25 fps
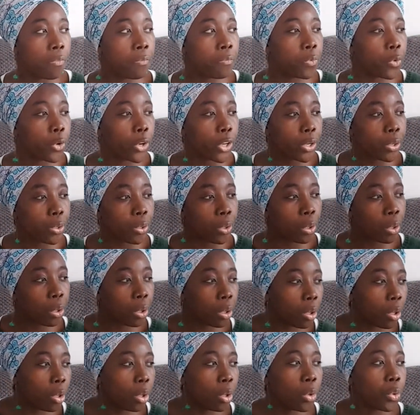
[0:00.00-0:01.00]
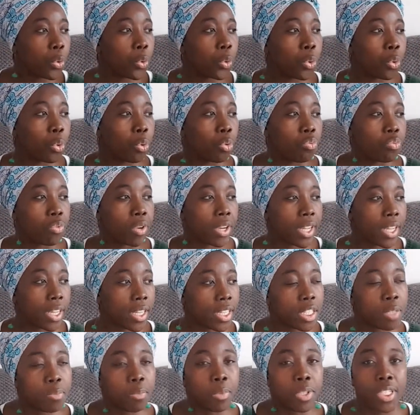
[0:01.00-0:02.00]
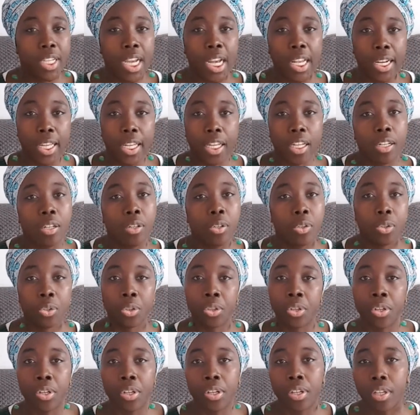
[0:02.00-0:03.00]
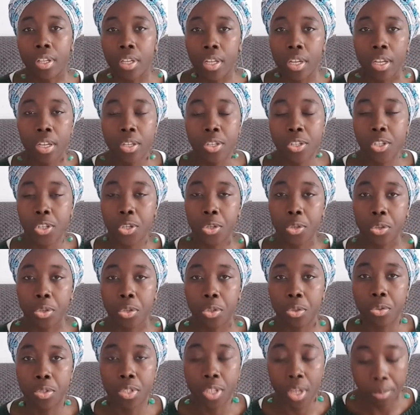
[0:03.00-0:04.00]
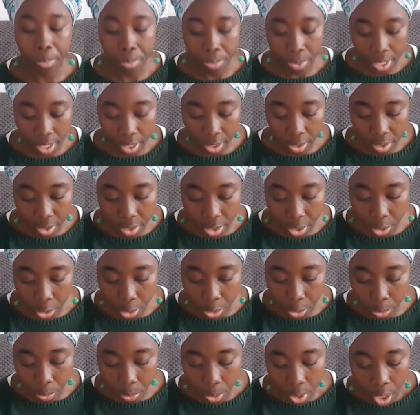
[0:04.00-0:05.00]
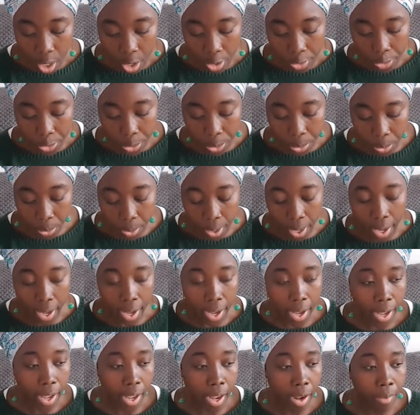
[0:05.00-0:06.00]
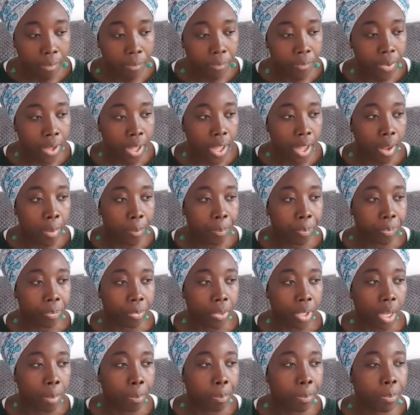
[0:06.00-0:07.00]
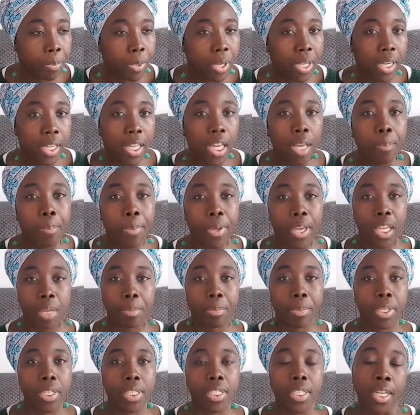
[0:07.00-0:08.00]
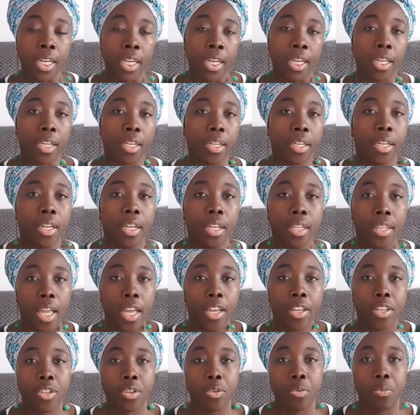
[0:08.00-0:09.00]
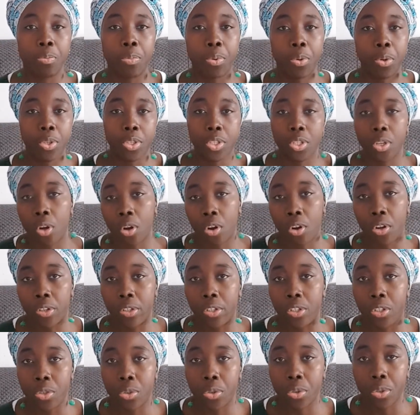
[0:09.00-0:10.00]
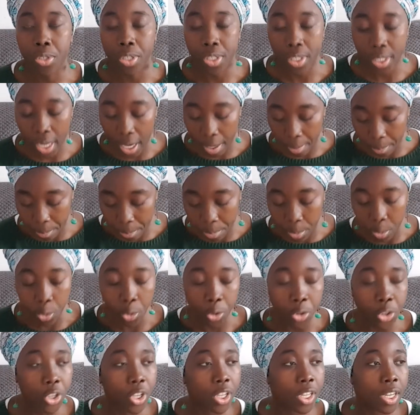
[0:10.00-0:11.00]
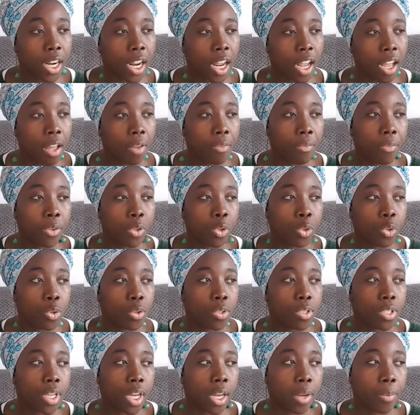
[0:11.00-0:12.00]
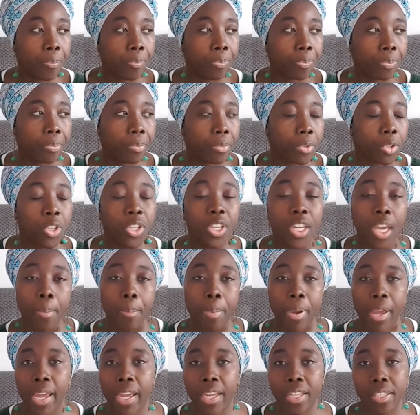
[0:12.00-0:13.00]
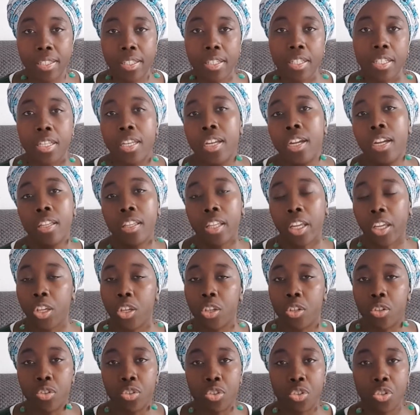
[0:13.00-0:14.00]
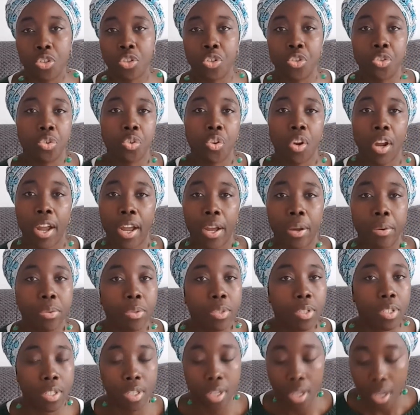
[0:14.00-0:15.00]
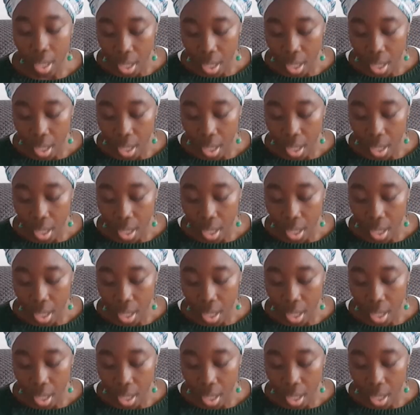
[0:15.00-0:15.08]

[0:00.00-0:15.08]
foil or raised metallic look to something. So you have a clear pigment ink that you put on your stamp, or you can you can get pens that you can just draw out,